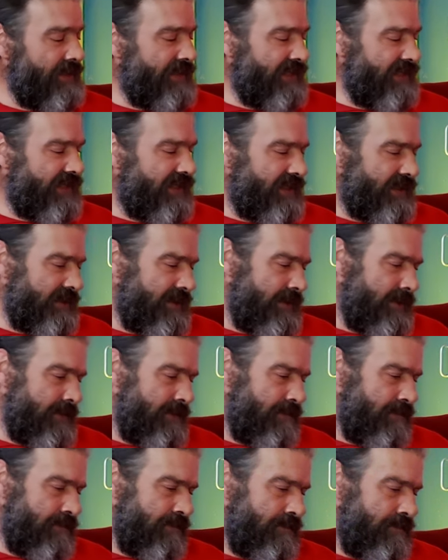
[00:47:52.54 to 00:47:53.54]
we succeeded.
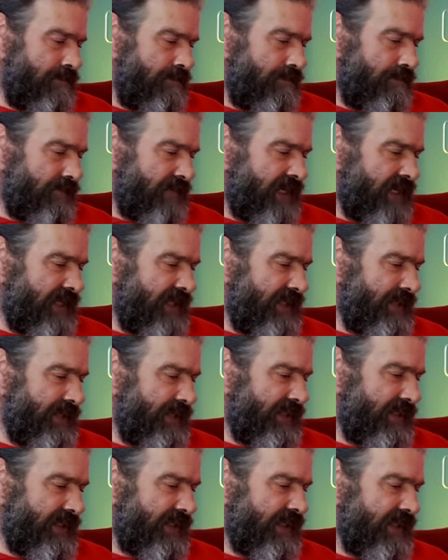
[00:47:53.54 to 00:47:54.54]
I think we
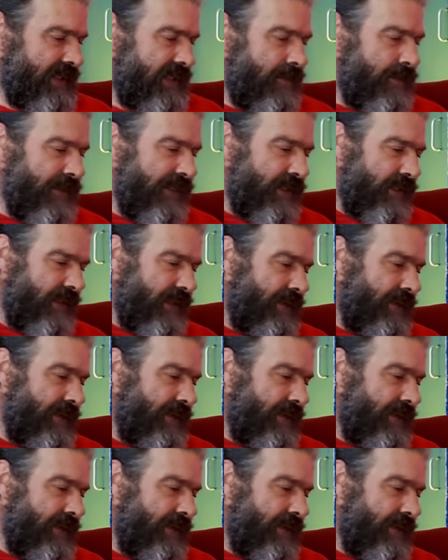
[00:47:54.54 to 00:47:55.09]
succeeded. We got